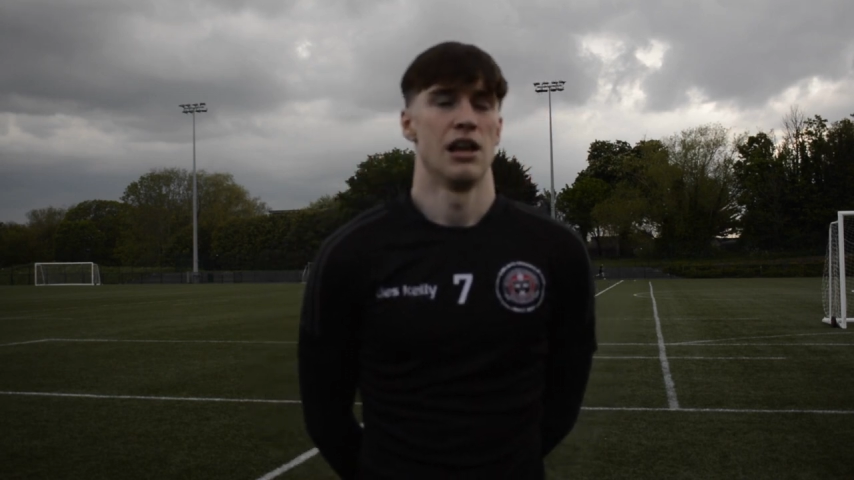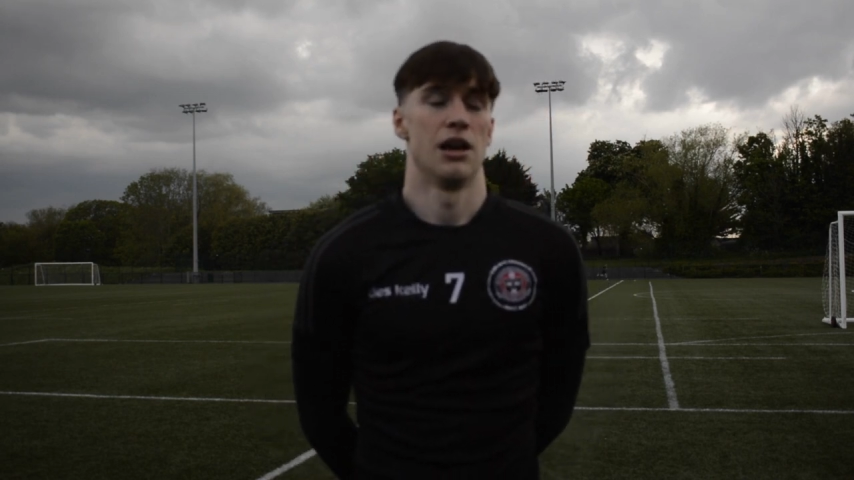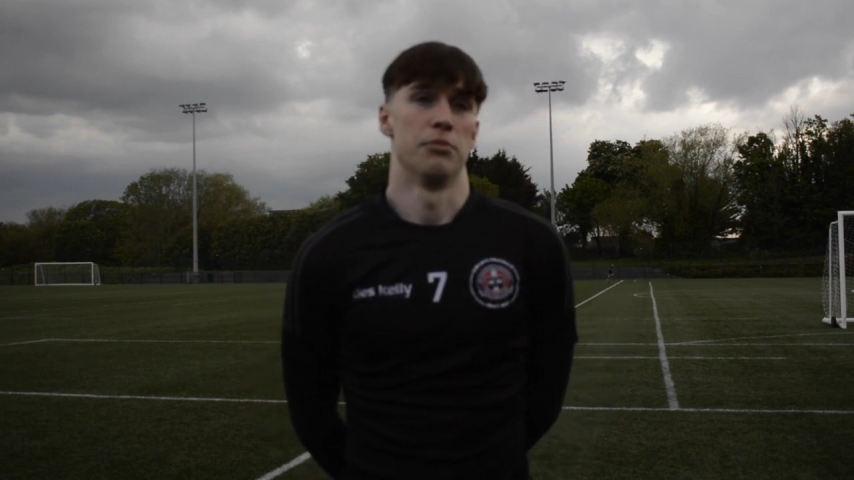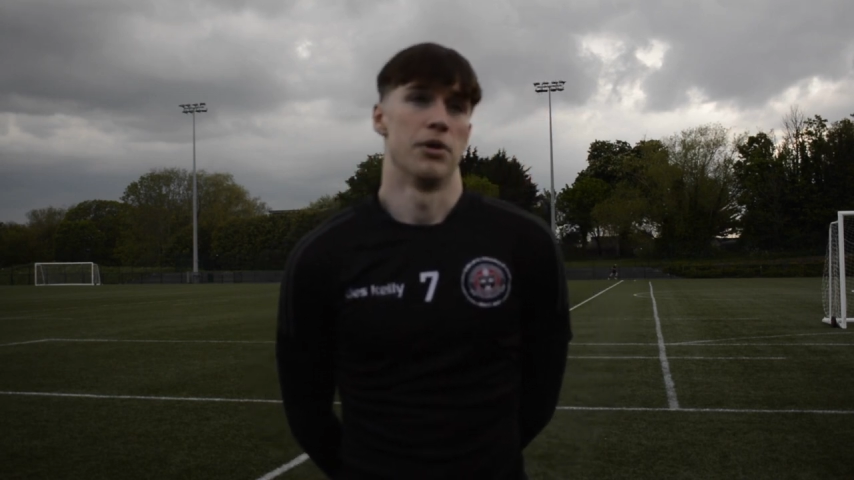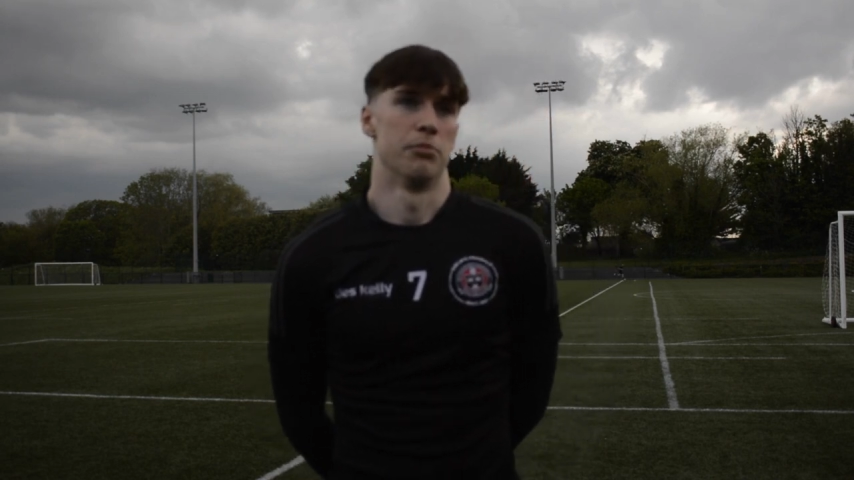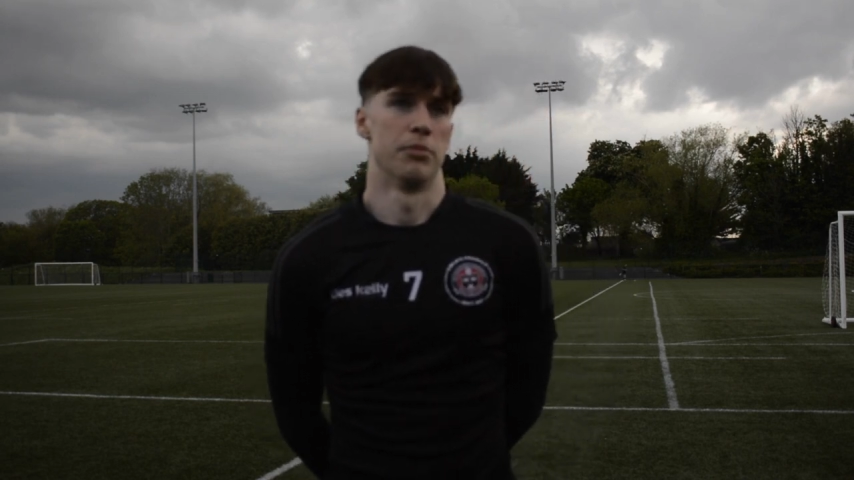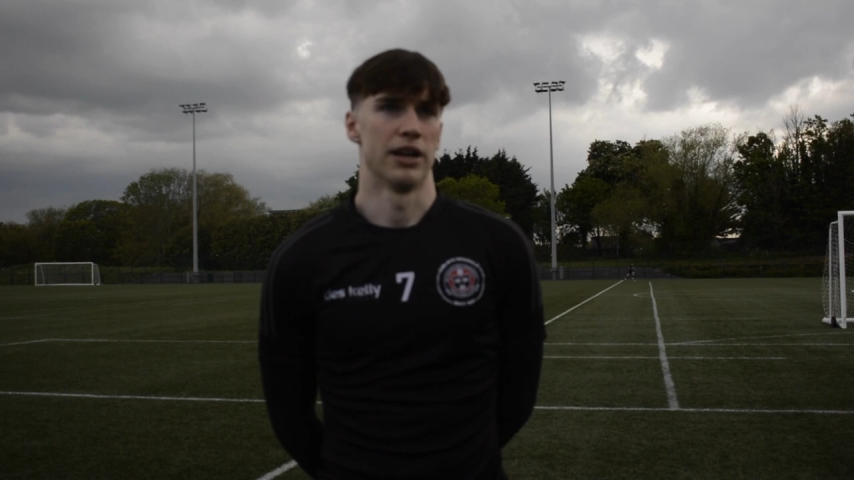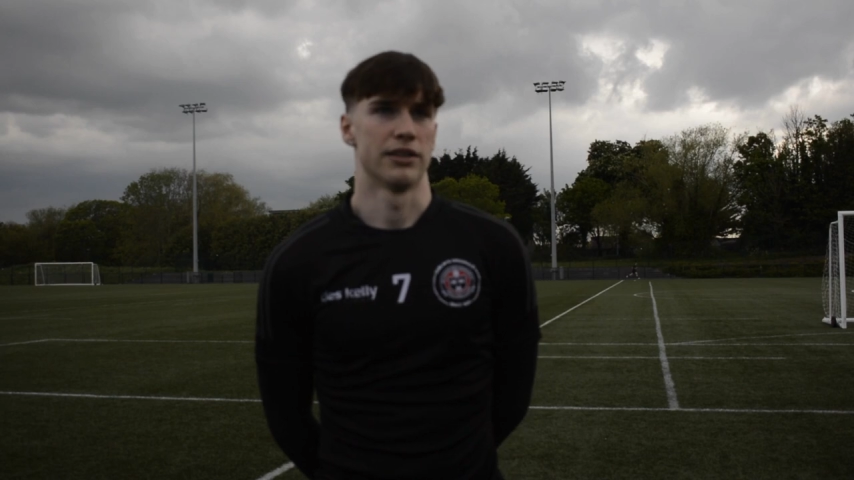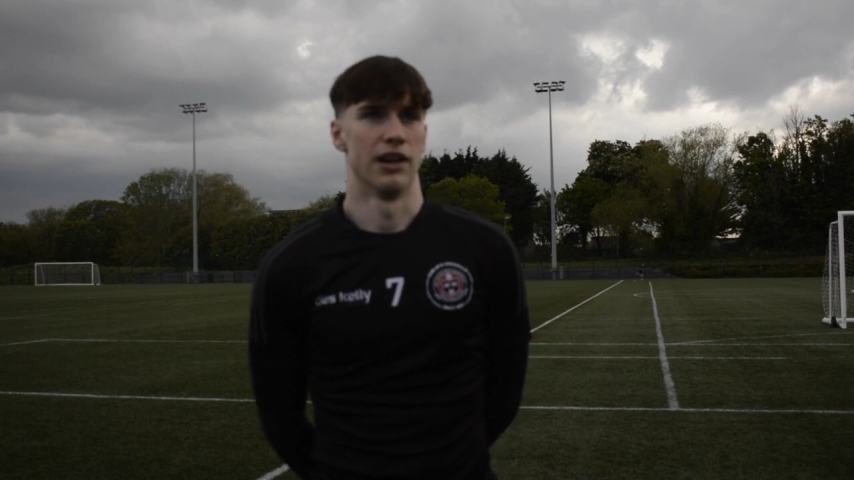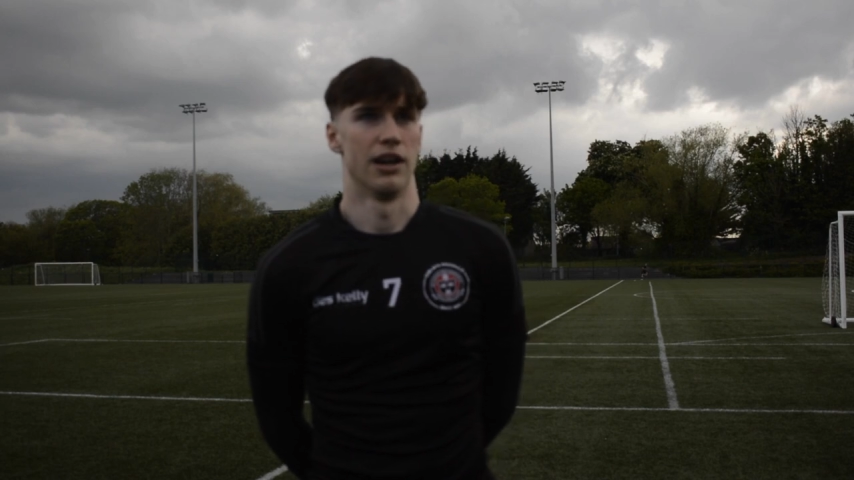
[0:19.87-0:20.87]
I'm
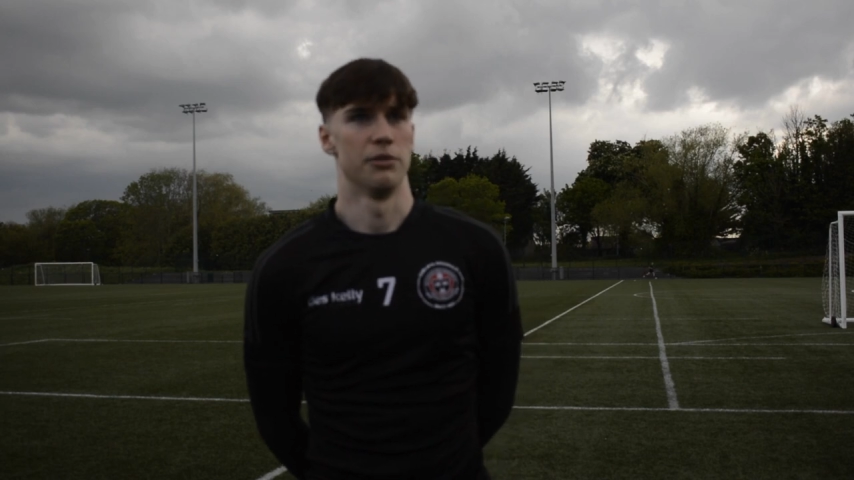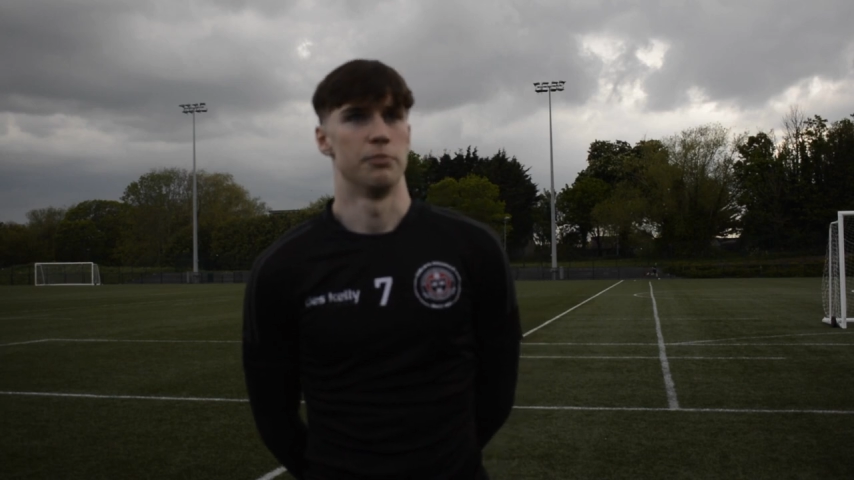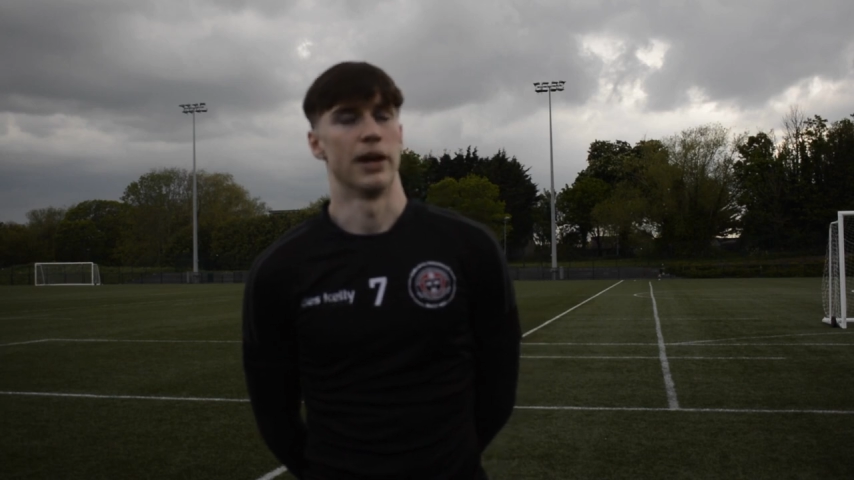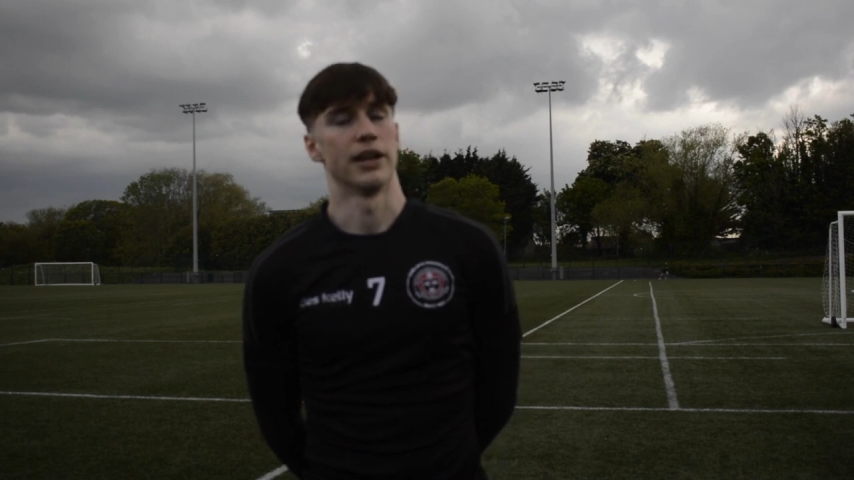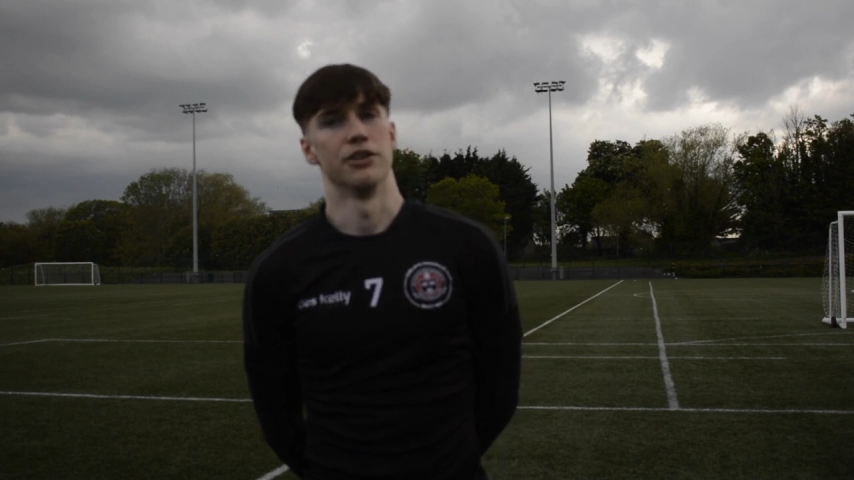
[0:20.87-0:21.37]
back now, back